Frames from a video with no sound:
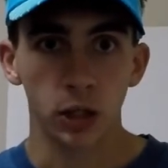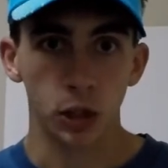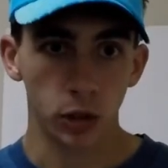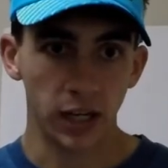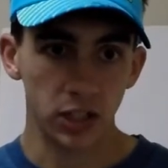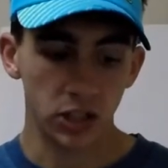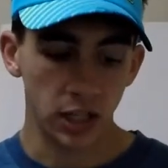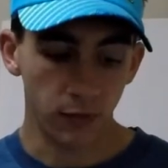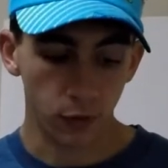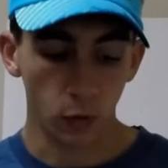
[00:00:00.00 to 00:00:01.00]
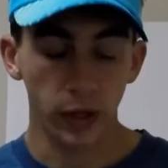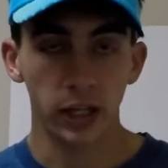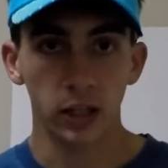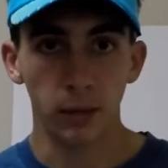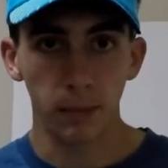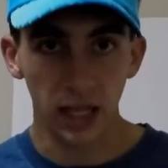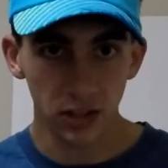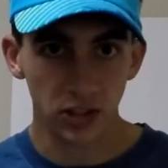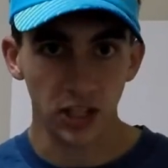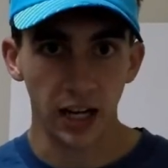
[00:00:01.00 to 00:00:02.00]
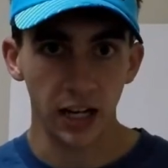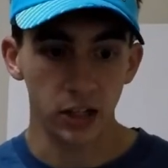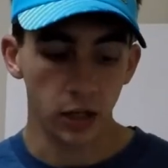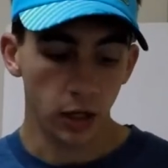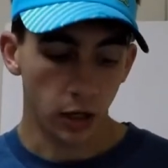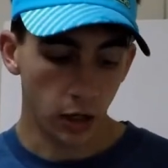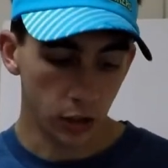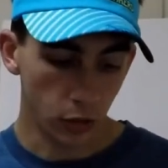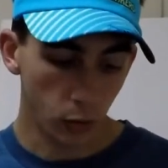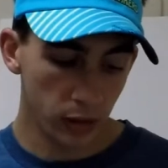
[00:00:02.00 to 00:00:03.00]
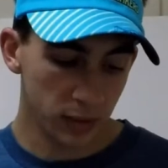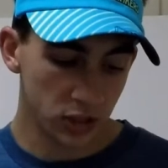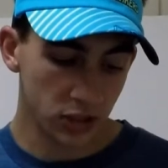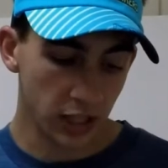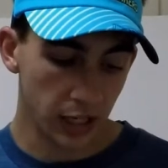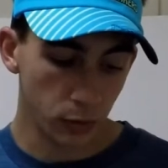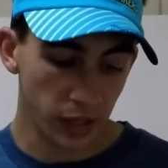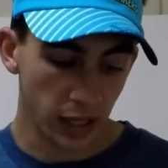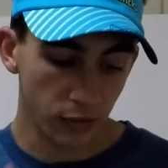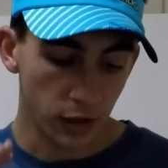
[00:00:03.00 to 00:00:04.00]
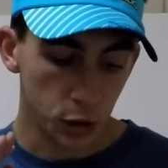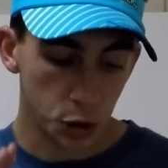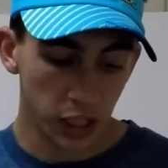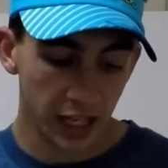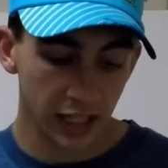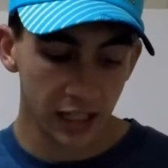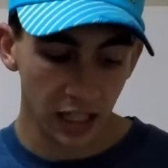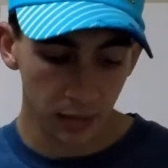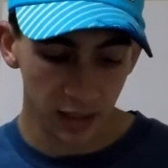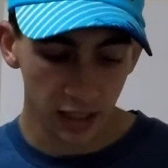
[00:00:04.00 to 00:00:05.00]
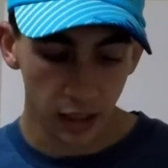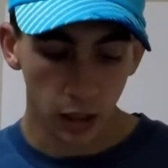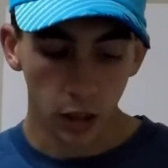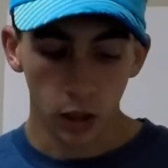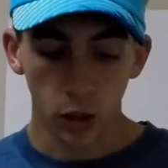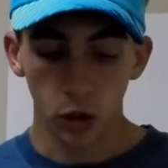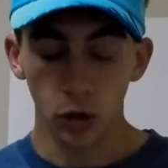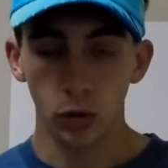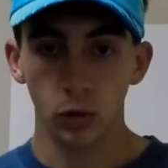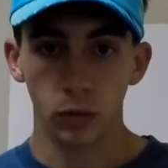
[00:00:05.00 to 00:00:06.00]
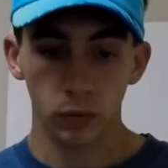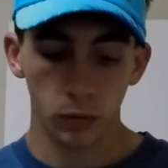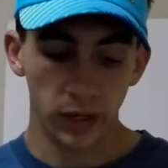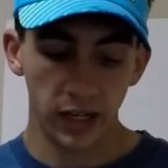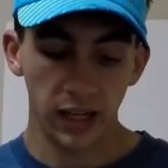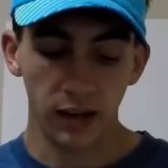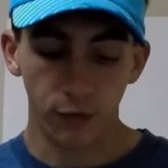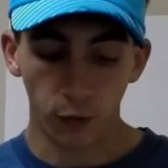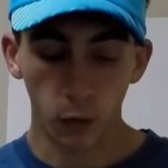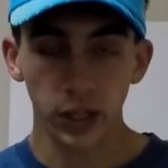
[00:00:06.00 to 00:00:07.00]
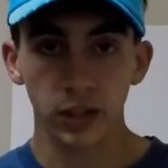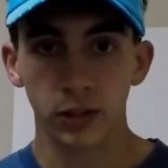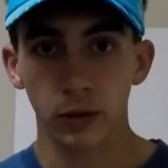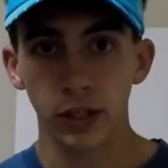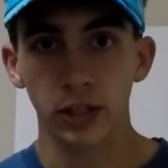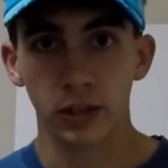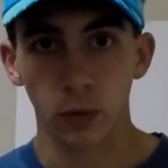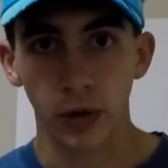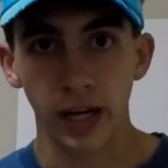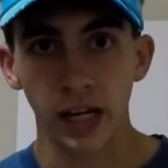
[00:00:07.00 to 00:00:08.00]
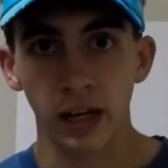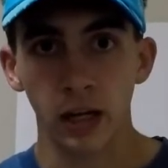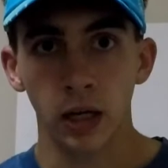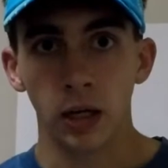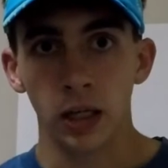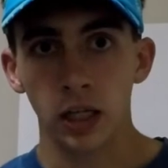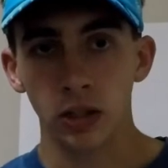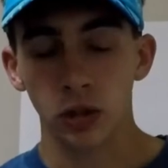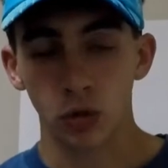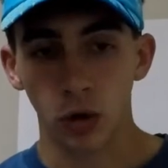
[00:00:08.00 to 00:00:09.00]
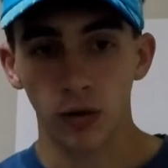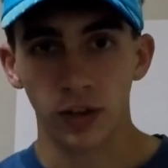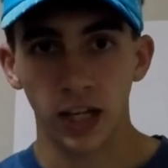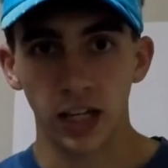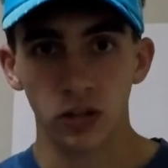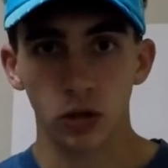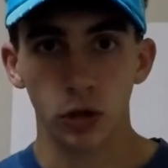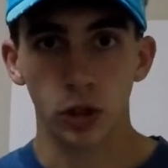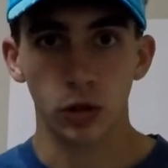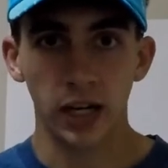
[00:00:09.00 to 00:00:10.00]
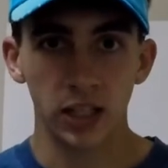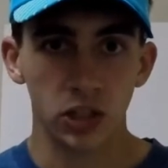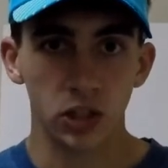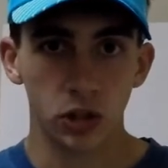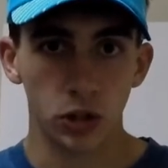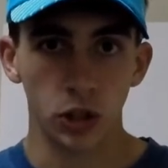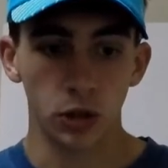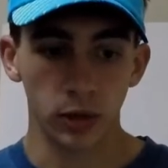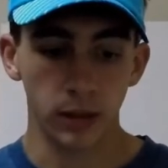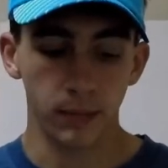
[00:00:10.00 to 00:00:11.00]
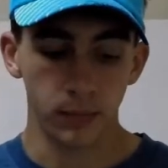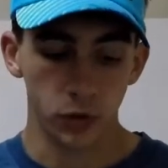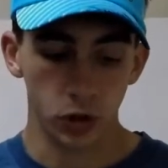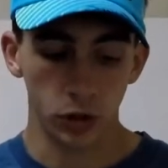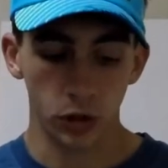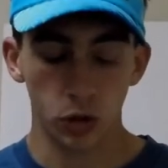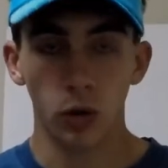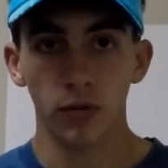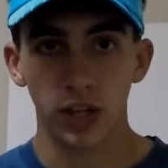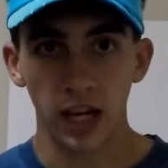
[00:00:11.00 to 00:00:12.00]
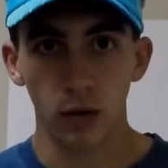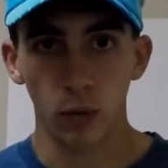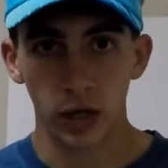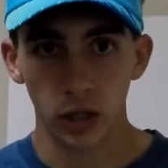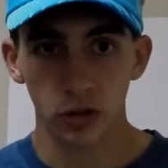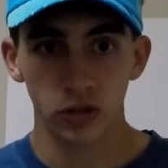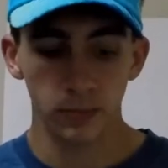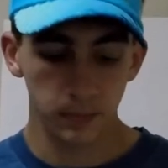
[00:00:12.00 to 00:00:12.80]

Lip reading: Congrats to him for winning on the men's side. On the women's side, we have Jane Kibbe, who ran a 40:33 in the 12K. So congrats to the 12K winners.